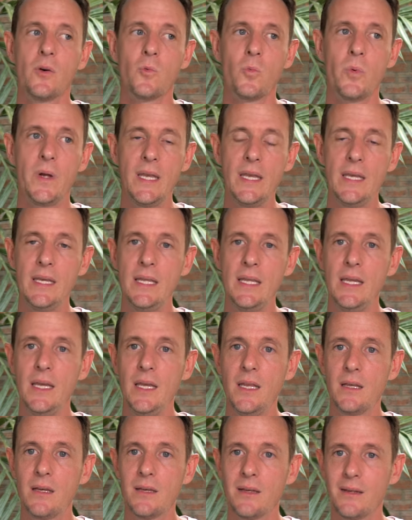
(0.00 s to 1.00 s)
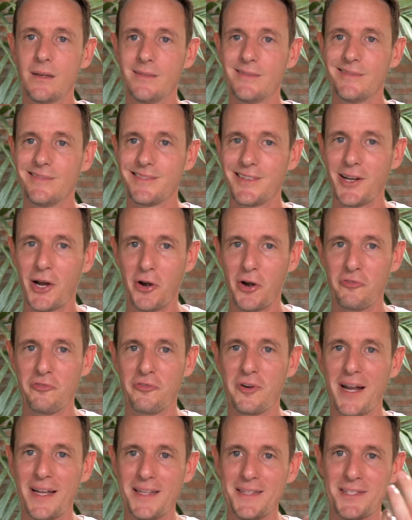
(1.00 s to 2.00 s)
we need our
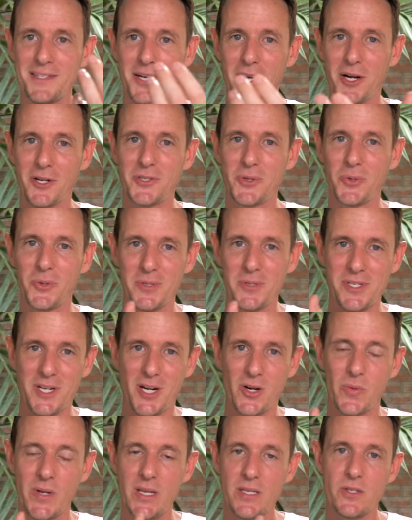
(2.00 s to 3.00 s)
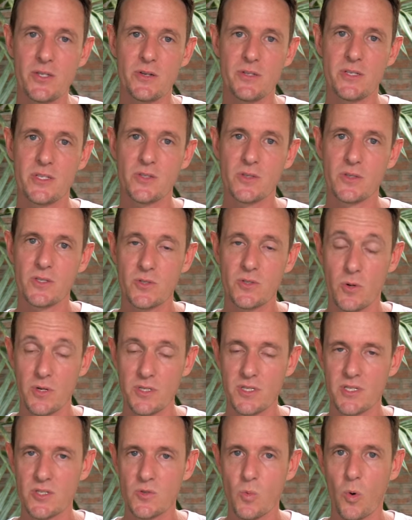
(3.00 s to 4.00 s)
friends and our tools and our
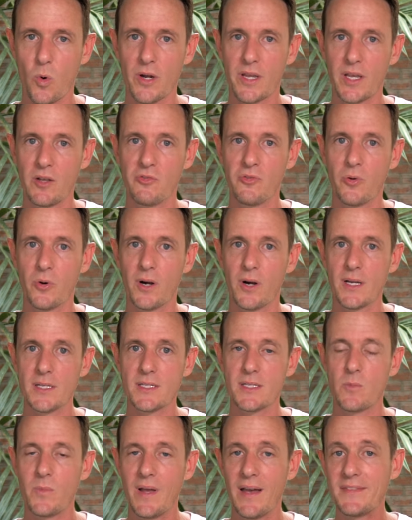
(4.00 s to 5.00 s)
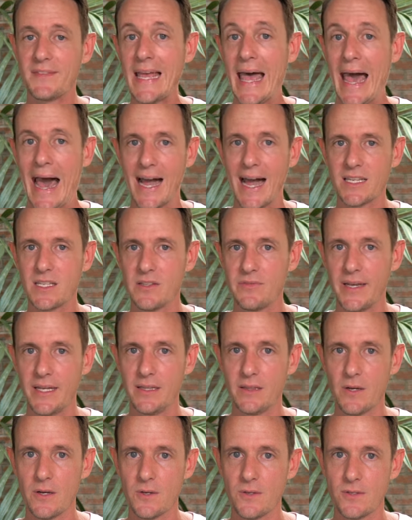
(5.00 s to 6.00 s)
resources working for us, and we have to
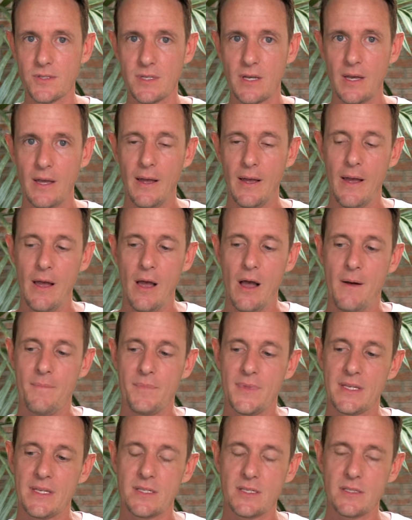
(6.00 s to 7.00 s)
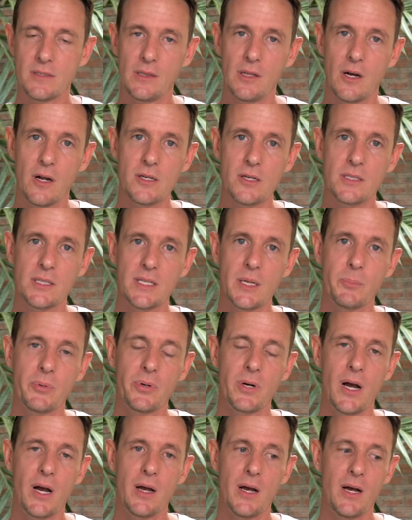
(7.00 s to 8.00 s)
activate those. This is largely a
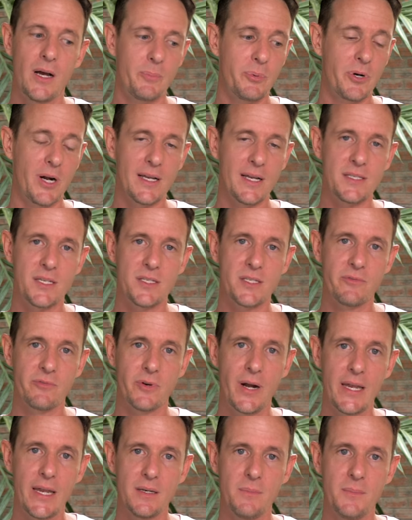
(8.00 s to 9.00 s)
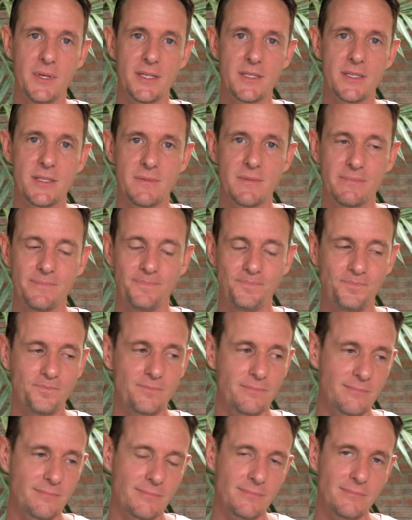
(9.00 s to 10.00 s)
process of randomness,
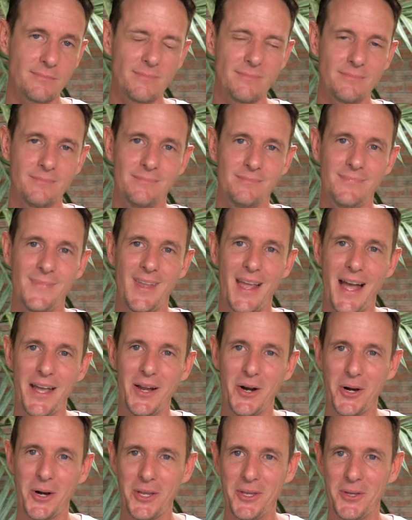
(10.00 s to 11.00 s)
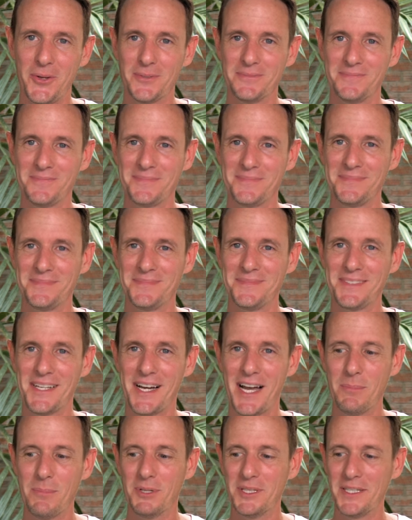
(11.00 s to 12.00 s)
I argue,
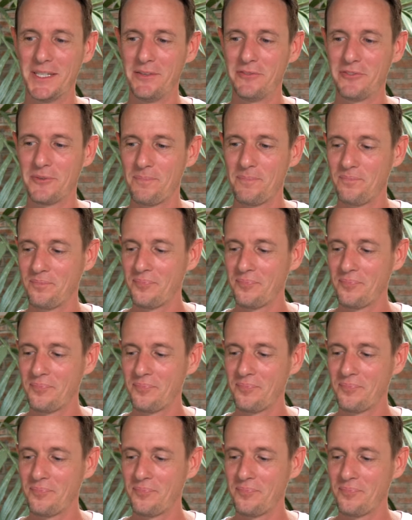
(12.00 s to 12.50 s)
I believe.